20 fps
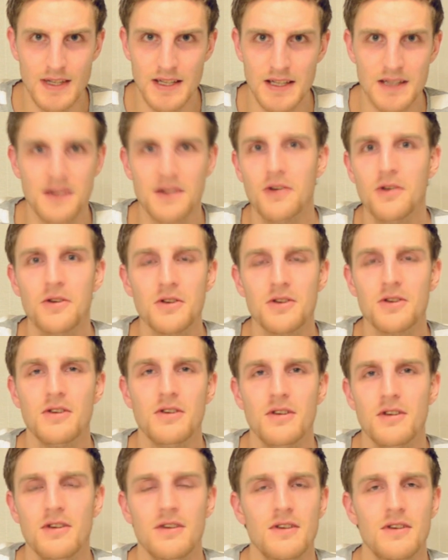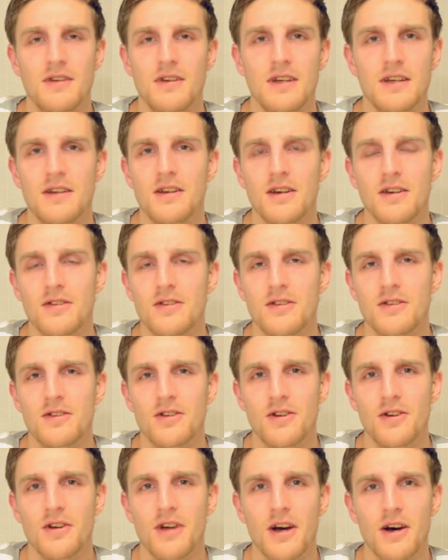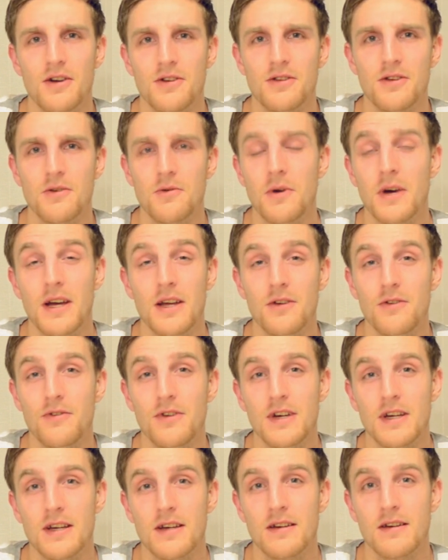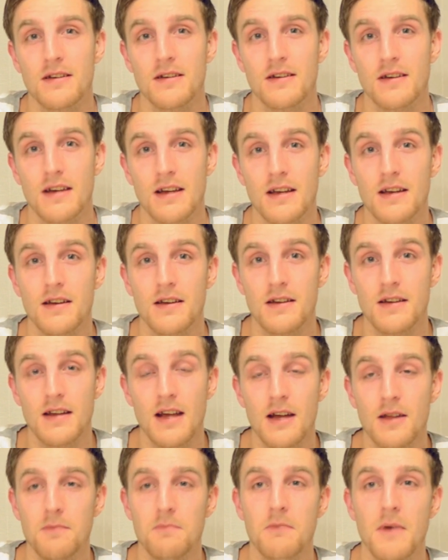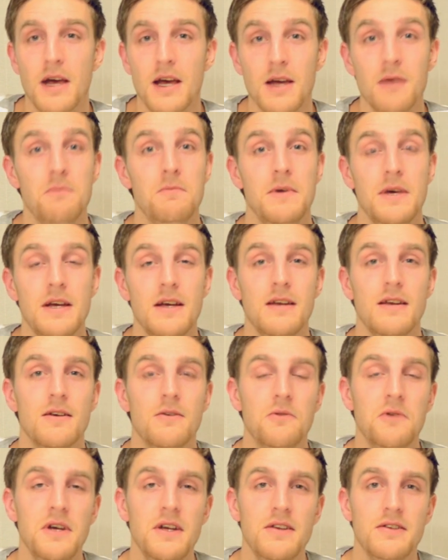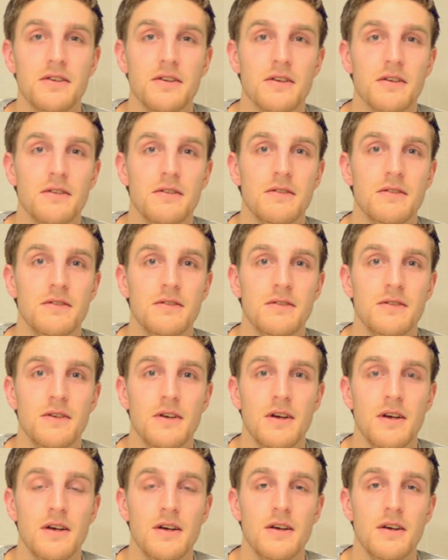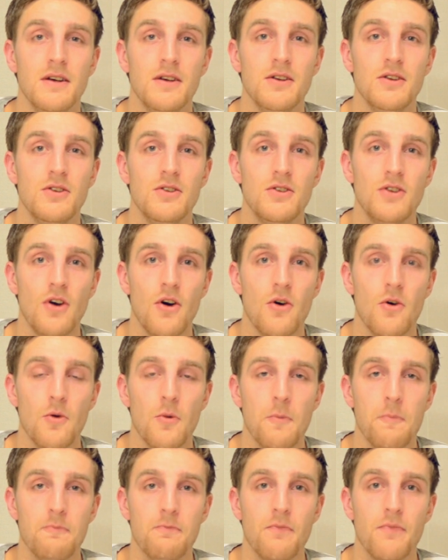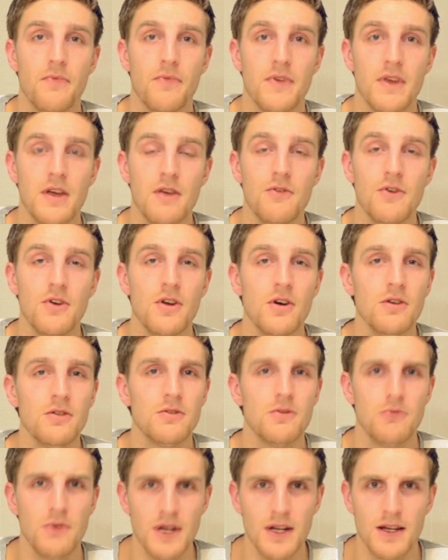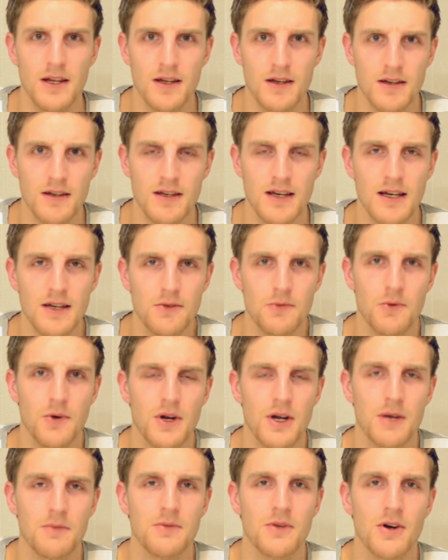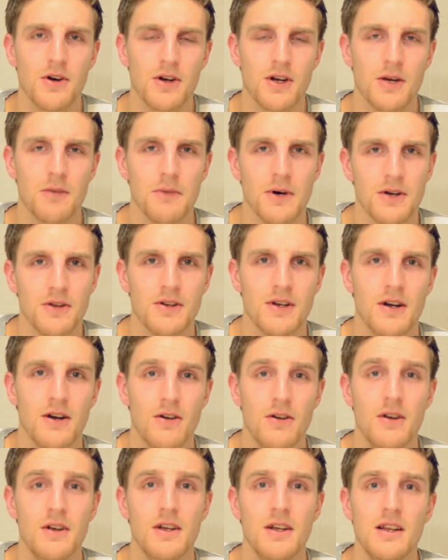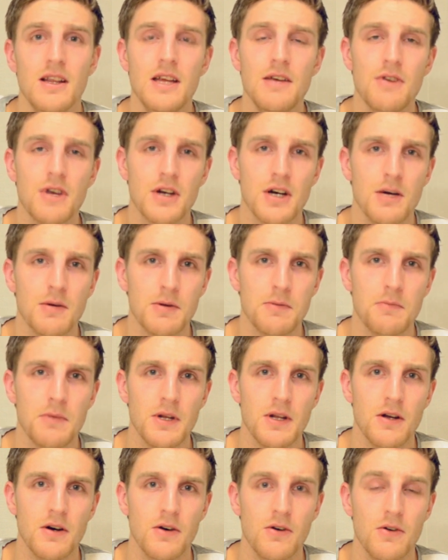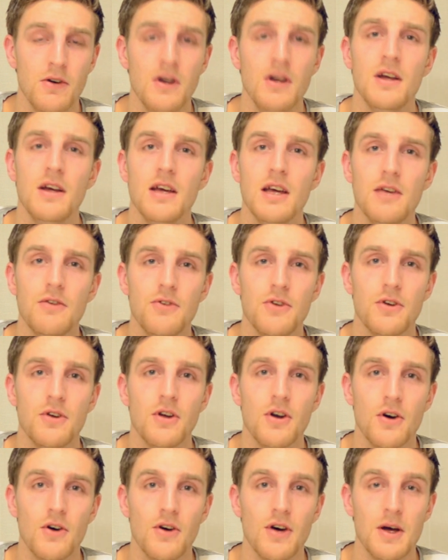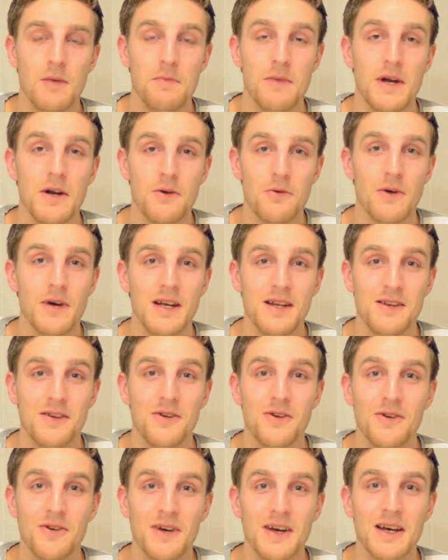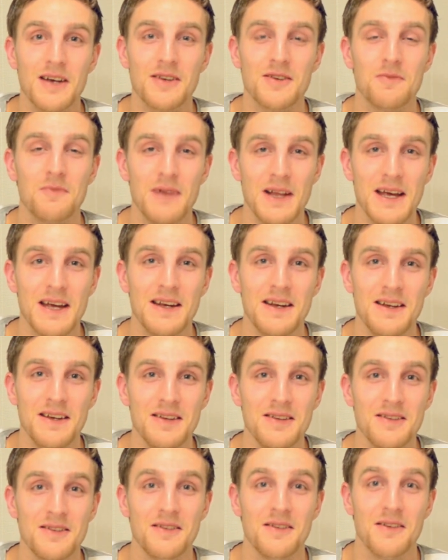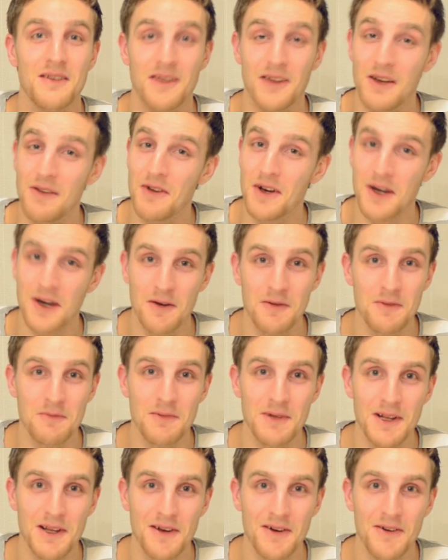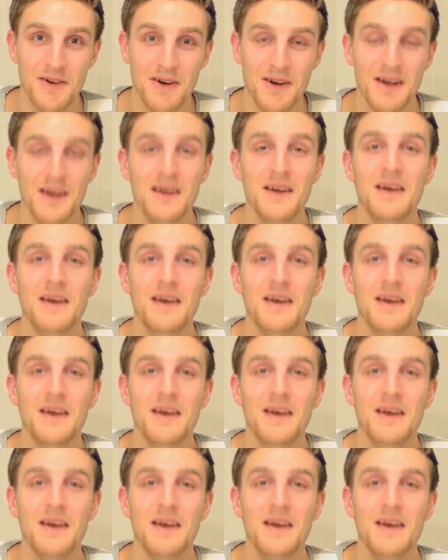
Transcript: it doesn't turn out the way you think, and that may be the reason. So if you don't really get what I'm talking about here, leave a comment below. If you know a better way to explain this, leave a comment below.